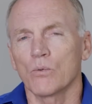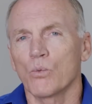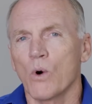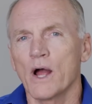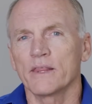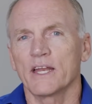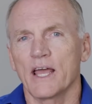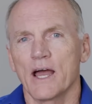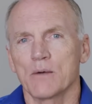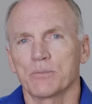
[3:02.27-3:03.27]
why that
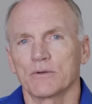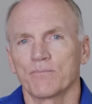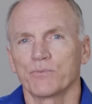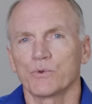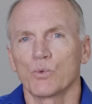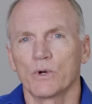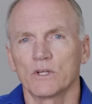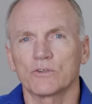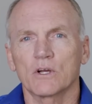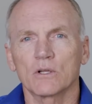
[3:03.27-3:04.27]
happened. When
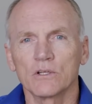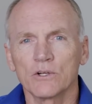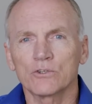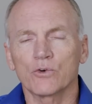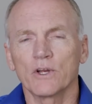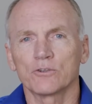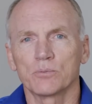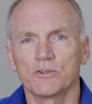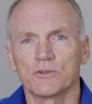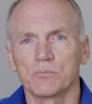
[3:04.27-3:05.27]
it's clear
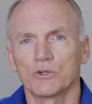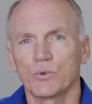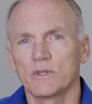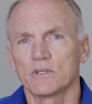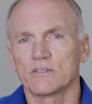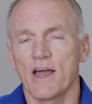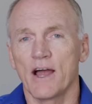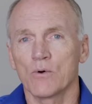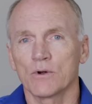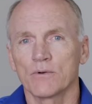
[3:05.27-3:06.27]
transmission between the
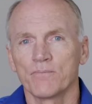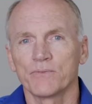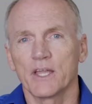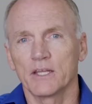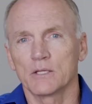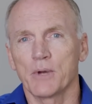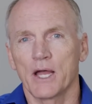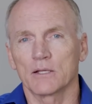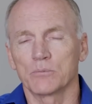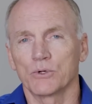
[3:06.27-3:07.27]
tower and the
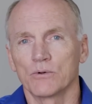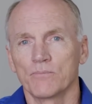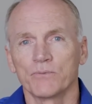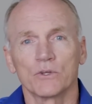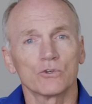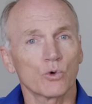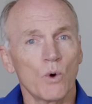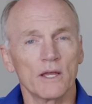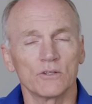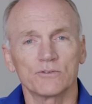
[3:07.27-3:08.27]
Malibu,
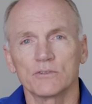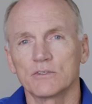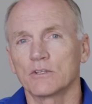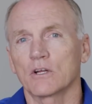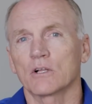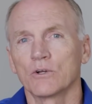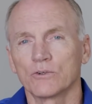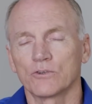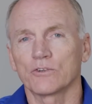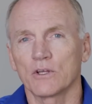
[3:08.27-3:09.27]
twice that the
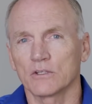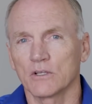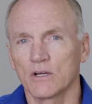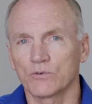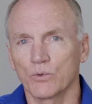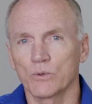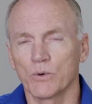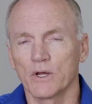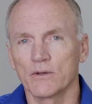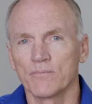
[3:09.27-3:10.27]
clearance is on the left
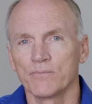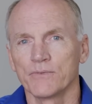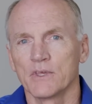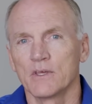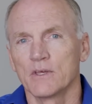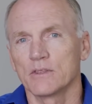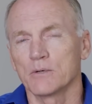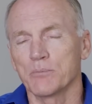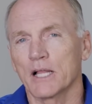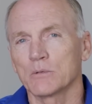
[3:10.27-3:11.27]
runway, the
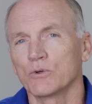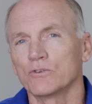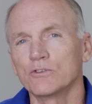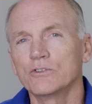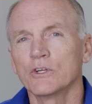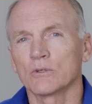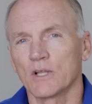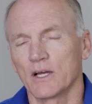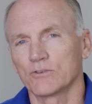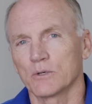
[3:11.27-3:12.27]
Malibu still
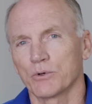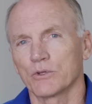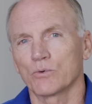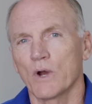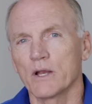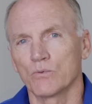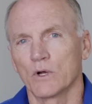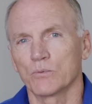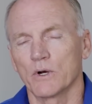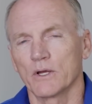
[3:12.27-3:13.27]
lines up on the right
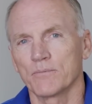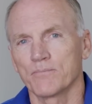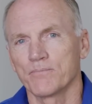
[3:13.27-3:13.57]
runway.